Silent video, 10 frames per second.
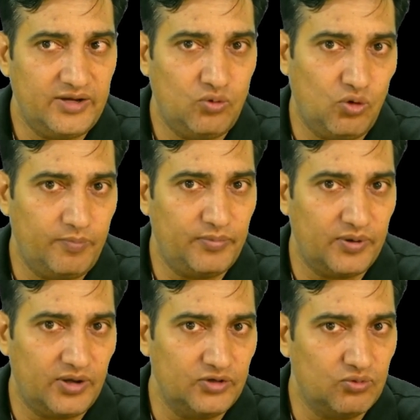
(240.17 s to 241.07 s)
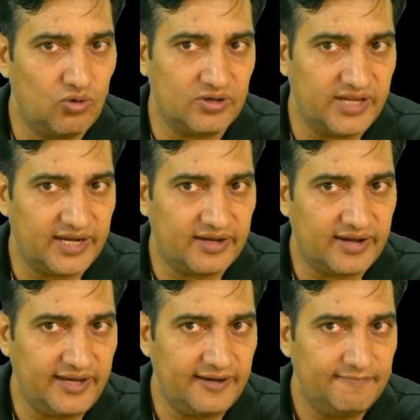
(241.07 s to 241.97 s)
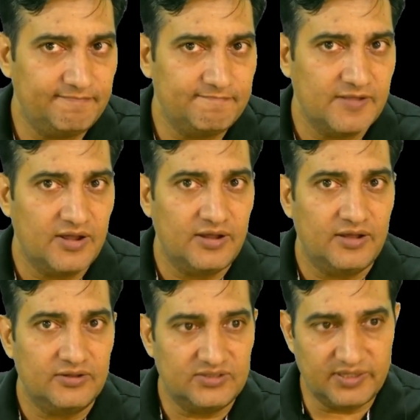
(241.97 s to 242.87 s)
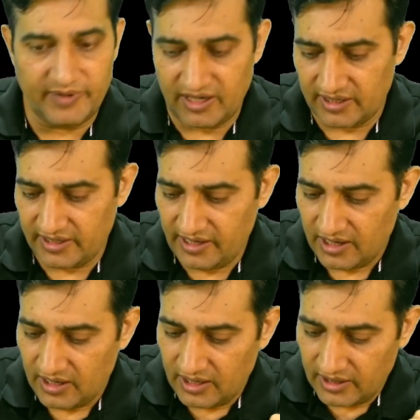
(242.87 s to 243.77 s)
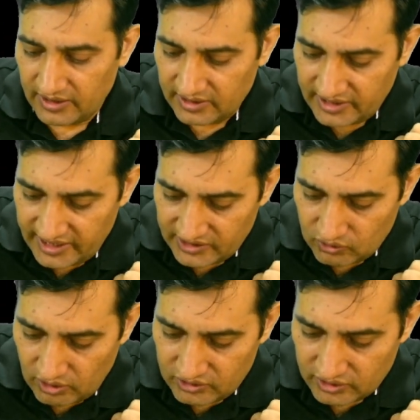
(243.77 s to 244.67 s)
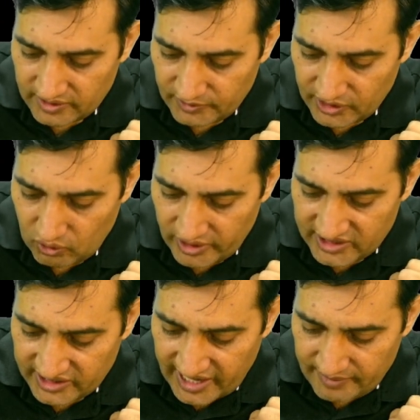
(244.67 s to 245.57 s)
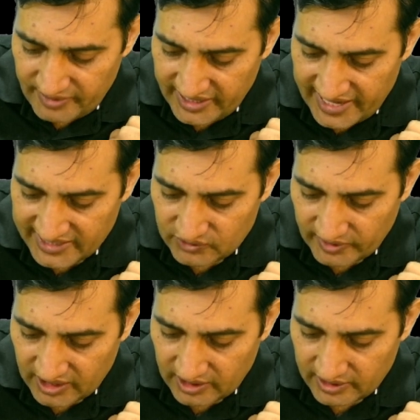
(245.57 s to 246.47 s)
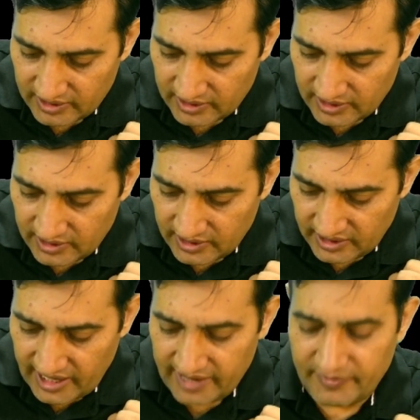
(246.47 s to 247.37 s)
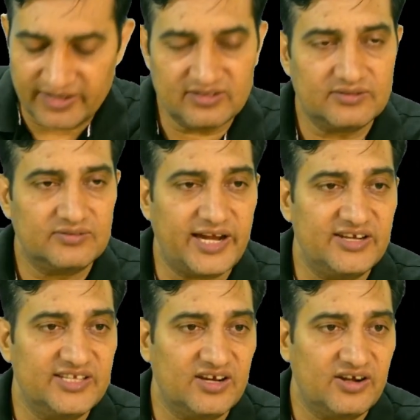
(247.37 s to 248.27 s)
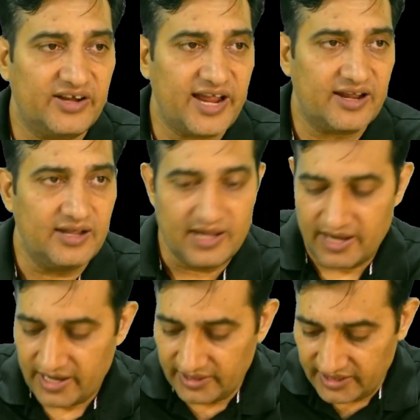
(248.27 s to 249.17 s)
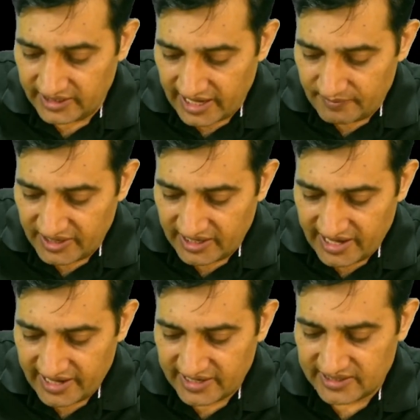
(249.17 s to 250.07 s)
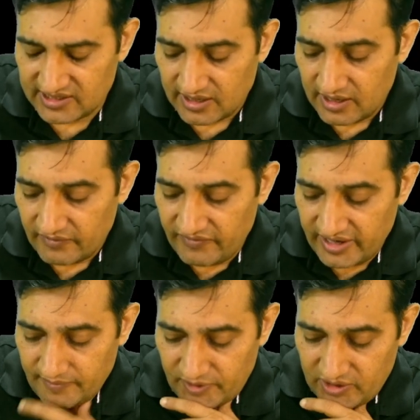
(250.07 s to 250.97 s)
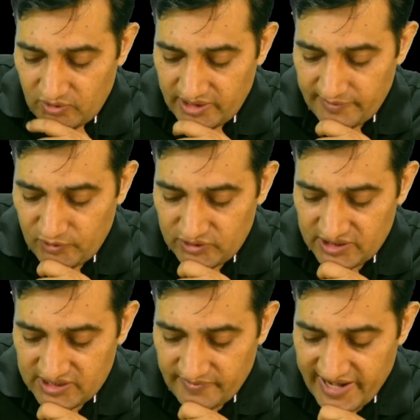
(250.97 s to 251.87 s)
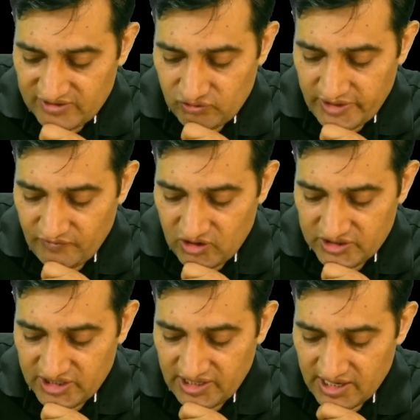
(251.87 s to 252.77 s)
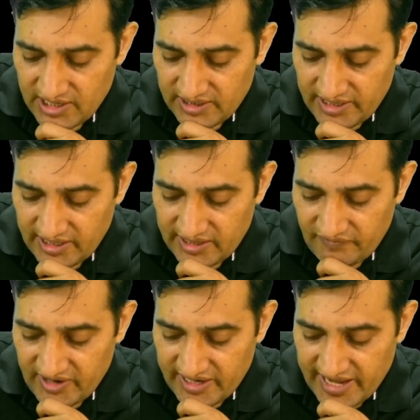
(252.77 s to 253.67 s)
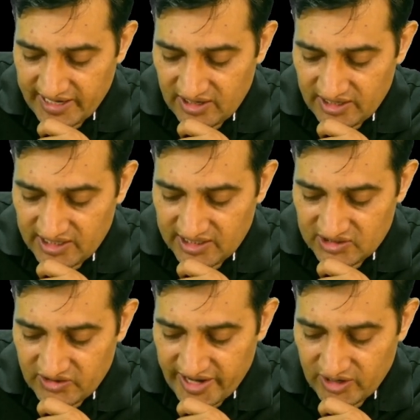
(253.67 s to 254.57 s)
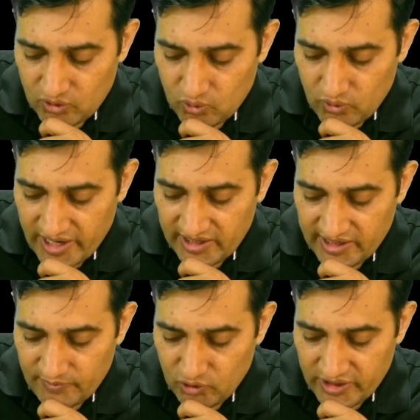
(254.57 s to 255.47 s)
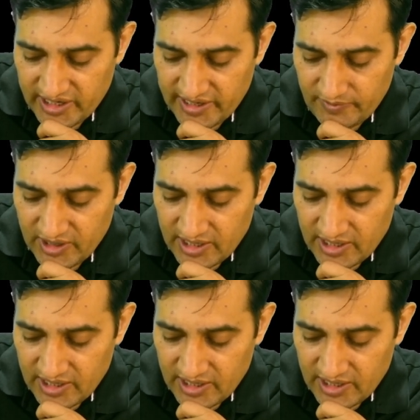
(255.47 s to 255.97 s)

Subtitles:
hope you got that, right? Similarly, there is also something called as timing as well. Timing side channel attack. In the timing attack is when a particular crypto system actually works in, there are different characters it is trying to encrypt or decrypt.